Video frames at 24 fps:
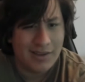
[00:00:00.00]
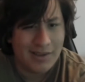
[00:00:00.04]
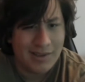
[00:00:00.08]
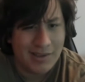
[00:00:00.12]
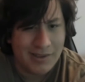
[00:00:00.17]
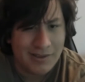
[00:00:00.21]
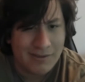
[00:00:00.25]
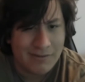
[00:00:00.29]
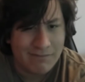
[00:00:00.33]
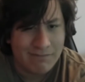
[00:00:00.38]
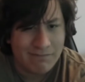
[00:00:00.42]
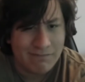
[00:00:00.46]

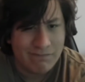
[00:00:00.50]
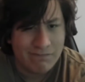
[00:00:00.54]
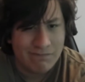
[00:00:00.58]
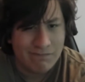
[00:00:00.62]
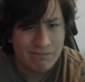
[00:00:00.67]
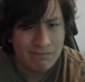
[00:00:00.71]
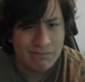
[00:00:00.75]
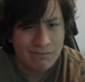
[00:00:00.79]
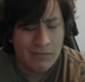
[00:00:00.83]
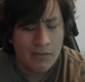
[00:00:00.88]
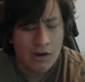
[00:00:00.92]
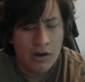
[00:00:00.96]

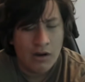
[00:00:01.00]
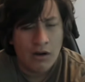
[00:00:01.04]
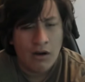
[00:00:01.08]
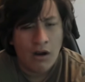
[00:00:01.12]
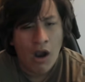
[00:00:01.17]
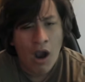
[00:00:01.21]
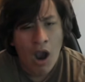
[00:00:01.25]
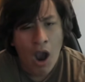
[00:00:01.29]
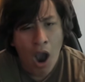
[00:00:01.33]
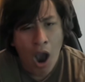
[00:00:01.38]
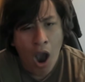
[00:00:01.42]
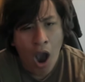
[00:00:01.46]

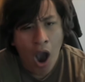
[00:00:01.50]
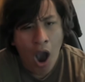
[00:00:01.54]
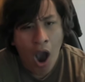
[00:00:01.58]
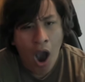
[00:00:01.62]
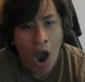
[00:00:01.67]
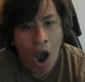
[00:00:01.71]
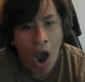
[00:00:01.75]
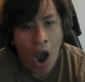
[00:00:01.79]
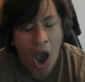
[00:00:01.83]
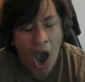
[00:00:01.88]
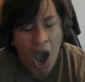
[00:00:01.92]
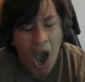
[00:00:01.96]

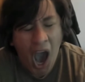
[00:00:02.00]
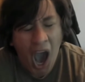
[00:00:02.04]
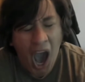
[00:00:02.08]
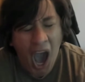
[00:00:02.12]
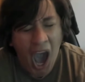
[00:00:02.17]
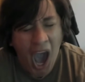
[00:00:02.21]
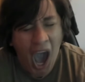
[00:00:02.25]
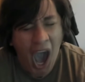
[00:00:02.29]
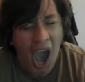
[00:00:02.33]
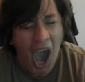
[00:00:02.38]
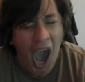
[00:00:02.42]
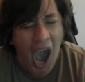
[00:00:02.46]

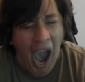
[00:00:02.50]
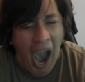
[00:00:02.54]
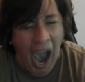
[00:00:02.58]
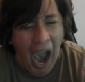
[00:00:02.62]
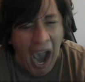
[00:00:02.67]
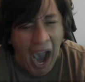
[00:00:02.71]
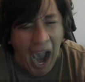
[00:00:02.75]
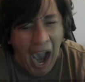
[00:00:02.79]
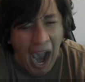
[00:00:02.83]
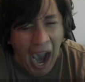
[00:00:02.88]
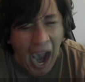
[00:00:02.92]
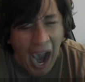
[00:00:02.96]

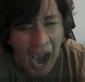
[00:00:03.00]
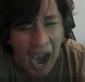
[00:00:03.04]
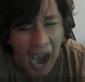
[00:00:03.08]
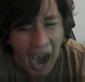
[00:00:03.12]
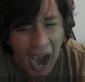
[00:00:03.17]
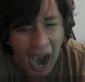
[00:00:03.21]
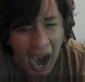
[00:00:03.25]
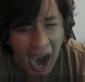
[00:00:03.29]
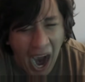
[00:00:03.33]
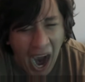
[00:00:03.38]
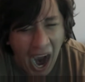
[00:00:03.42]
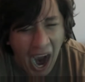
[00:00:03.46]

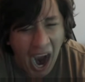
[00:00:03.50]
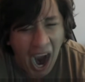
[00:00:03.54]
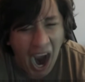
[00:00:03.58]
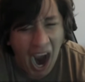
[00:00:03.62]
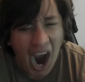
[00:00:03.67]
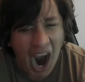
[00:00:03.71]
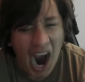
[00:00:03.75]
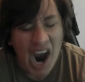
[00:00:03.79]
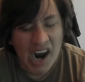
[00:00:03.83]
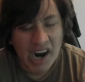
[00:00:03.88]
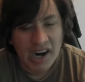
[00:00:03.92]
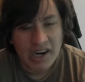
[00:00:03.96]

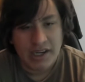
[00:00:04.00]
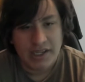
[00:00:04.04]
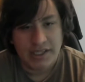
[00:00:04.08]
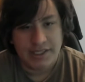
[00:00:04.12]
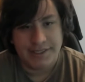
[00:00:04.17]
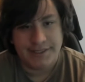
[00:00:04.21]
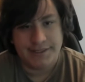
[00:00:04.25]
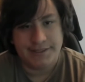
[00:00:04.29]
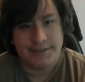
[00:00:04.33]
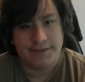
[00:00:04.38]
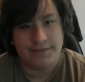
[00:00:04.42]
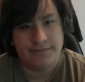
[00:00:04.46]

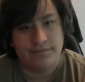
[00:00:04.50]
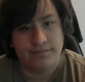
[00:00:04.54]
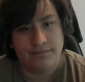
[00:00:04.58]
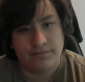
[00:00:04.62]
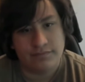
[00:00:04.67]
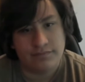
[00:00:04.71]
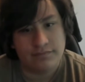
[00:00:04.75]
(no one is talking)